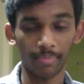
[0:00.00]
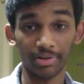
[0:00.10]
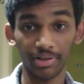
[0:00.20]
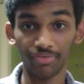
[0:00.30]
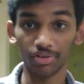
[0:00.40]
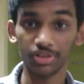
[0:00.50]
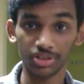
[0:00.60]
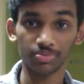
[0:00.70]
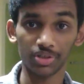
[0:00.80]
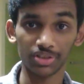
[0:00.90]
by default it
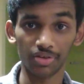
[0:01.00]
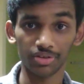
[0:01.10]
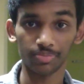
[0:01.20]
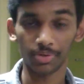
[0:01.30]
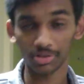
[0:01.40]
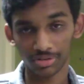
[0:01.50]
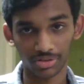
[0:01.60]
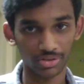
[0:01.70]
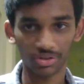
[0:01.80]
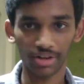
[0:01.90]
just works out of the box
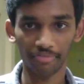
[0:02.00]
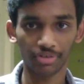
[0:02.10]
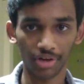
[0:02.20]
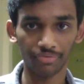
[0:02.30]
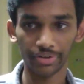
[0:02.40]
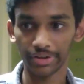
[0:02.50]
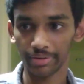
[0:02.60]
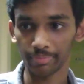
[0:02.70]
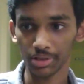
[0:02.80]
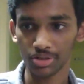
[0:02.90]
you do not have to configure
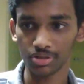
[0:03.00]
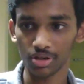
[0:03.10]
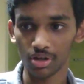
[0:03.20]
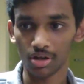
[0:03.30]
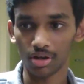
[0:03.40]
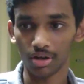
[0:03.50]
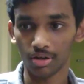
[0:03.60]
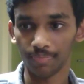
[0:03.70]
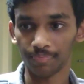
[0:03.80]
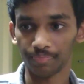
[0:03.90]
it much
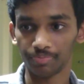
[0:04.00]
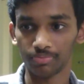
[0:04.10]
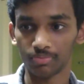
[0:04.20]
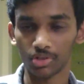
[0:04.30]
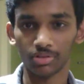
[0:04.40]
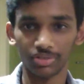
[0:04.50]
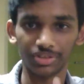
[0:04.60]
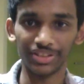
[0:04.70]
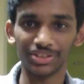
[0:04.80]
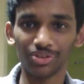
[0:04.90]
um, so
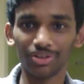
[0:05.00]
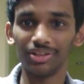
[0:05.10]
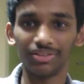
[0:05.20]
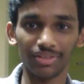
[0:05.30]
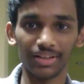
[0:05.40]
just install it